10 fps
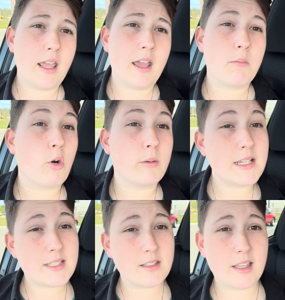and more
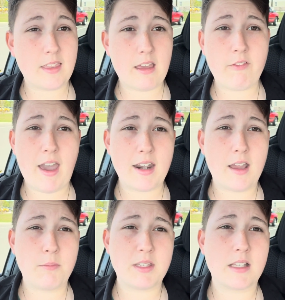recently they have had
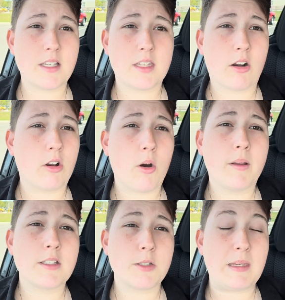updates that they're
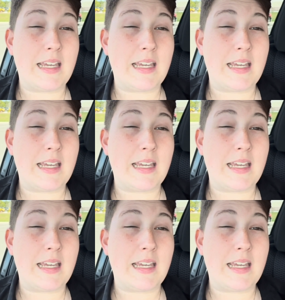going to be